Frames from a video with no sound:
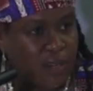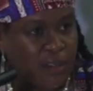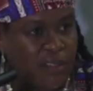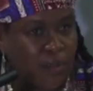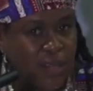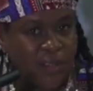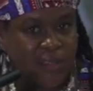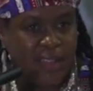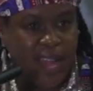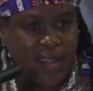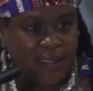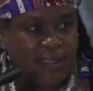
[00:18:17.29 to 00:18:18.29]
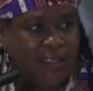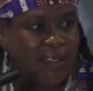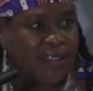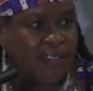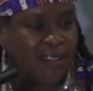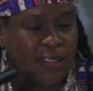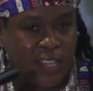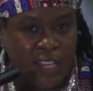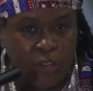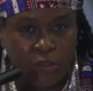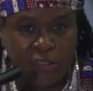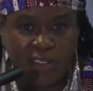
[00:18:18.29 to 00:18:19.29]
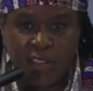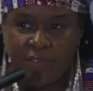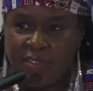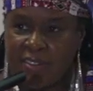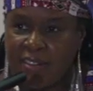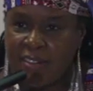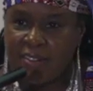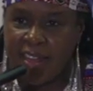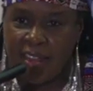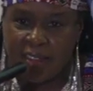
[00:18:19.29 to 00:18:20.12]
as well as access to legal services,